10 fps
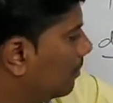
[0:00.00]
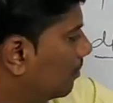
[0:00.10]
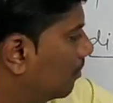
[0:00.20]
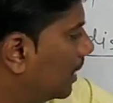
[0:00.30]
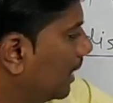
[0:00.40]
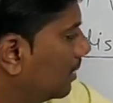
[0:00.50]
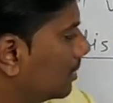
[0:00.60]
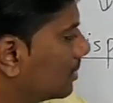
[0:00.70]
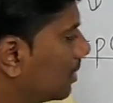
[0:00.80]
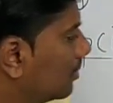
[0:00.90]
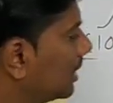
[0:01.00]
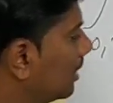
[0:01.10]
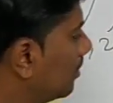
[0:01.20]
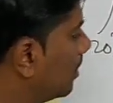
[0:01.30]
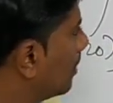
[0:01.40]
Bring
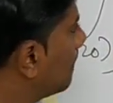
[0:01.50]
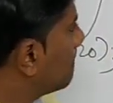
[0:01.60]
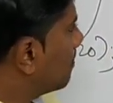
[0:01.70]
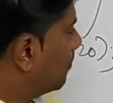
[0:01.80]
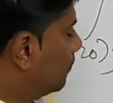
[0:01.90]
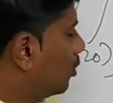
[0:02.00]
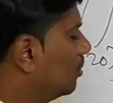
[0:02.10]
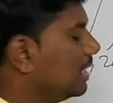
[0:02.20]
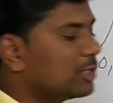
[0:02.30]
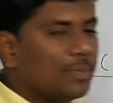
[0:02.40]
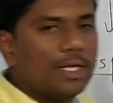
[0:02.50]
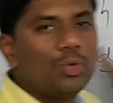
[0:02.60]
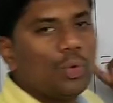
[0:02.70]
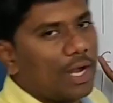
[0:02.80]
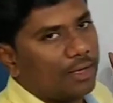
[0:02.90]
something from display
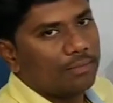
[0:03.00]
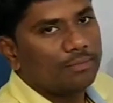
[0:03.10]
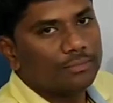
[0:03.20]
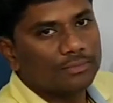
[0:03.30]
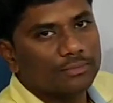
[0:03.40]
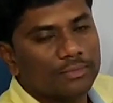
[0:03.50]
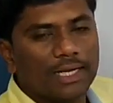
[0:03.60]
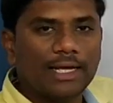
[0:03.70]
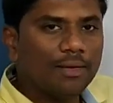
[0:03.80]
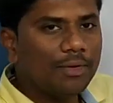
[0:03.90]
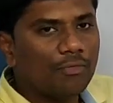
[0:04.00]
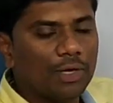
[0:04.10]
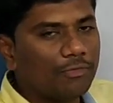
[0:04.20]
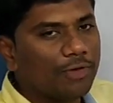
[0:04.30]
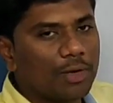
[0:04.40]
to add. That can be
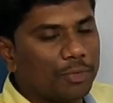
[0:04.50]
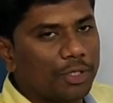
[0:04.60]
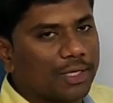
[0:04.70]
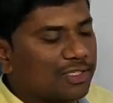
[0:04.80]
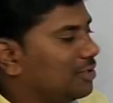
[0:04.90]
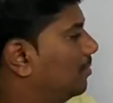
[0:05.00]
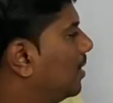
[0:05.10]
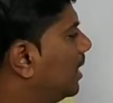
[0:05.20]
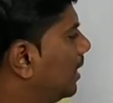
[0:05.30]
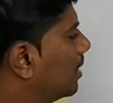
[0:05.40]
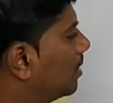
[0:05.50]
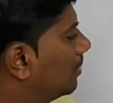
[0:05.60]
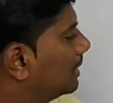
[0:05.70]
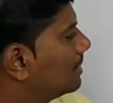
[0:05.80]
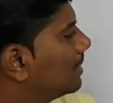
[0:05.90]
one-way communication. Getting?
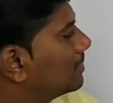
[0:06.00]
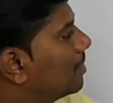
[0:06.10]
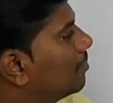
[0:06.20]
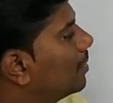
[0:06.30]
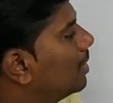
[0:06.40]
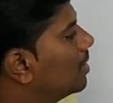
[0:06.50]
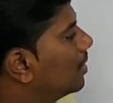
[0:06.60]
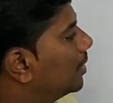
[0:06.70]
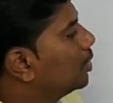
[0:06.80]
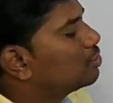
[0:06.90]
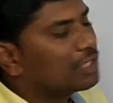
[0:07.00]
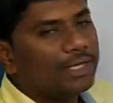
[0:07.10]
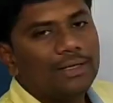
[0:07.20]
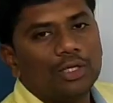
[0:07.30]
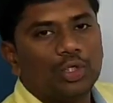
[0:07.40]
But this example
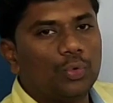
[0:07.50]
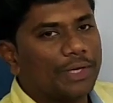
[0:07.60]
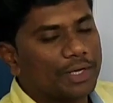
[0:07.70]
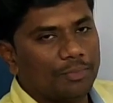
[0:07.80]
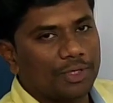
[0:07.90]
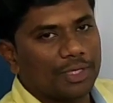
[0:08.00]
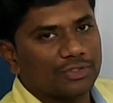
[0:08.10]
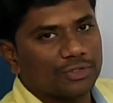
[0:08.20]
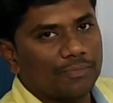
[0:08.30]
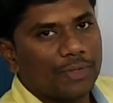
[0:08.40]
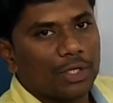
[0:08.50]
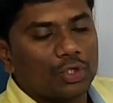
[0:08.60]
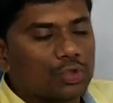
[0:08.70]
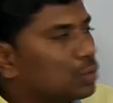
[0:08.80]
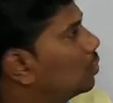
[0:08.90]
illustrates two-way communication.
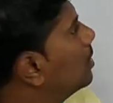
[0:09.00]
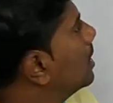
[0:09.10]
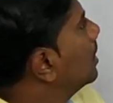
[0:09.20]
So